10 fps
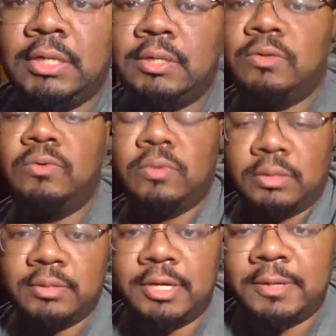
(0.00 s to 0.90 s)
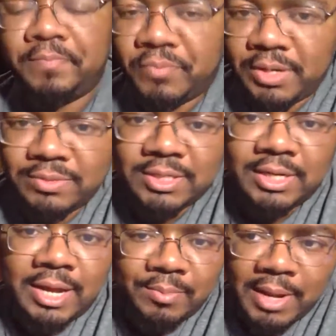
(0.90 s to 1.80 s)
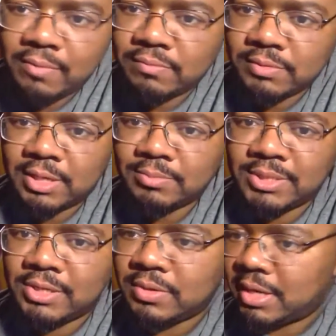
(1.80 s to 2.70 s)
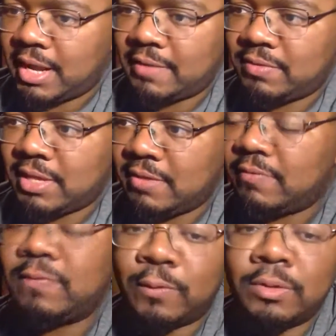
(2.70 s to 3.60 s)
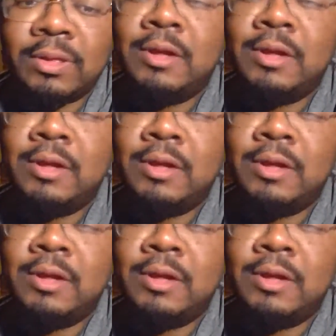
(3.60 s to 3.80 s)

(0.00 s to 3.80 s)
There was a lot of bad ones. I'm still gonna have to give all